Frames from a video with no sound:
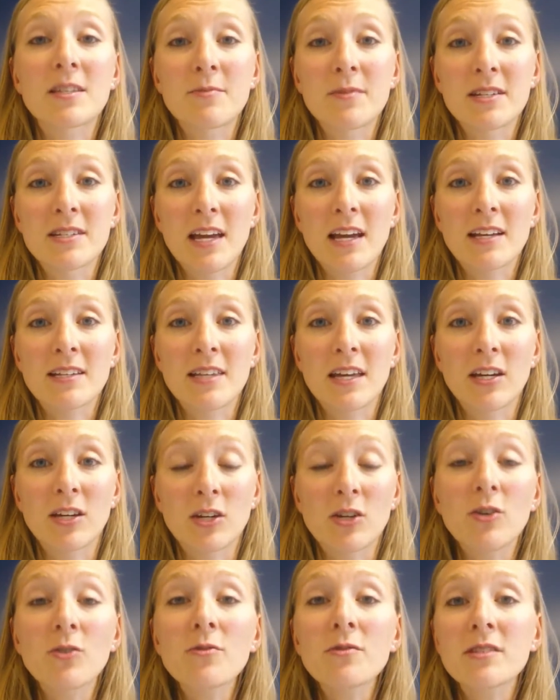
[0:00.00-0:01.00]
the mistakes
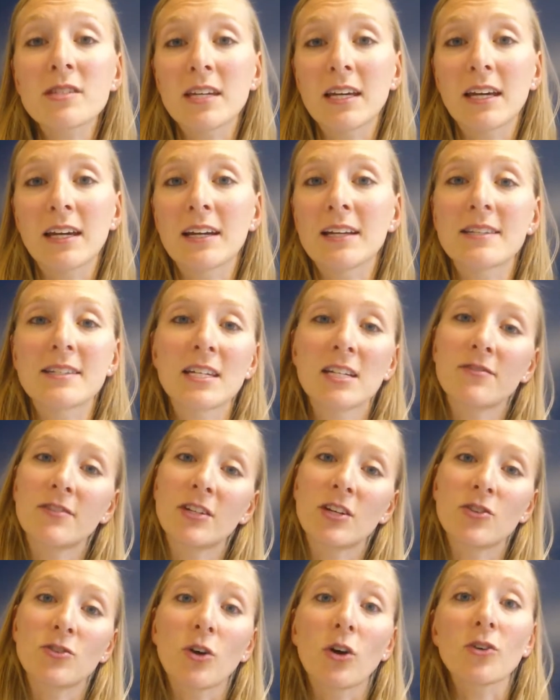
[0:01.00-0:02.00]
that you see instead of
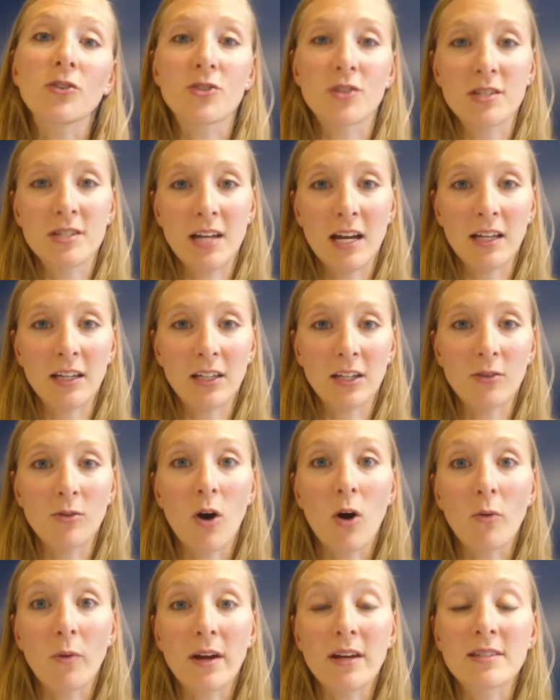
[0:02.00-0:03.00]
an adult just telling you
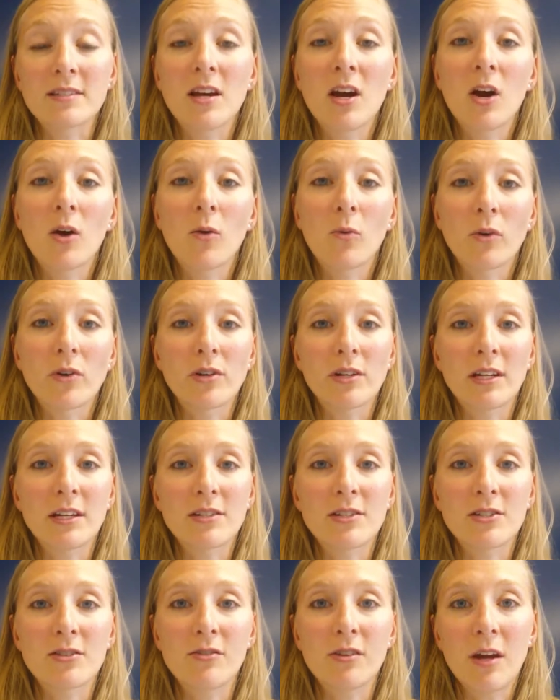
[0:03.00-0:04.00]
always what you
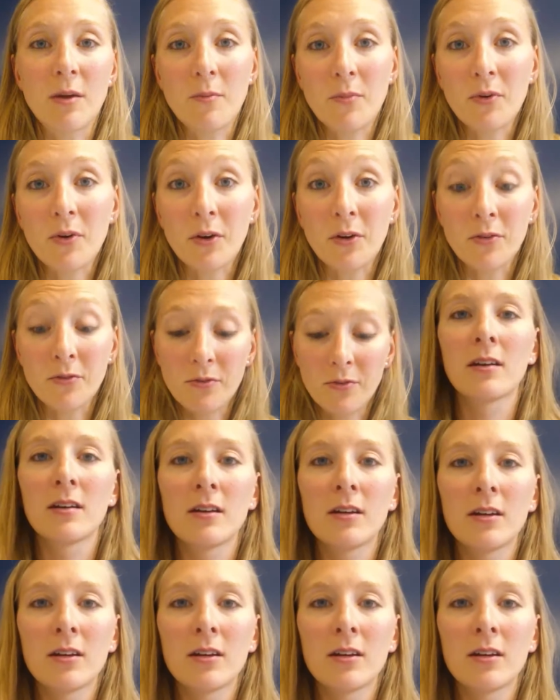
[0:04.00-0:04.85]
need to do to improve.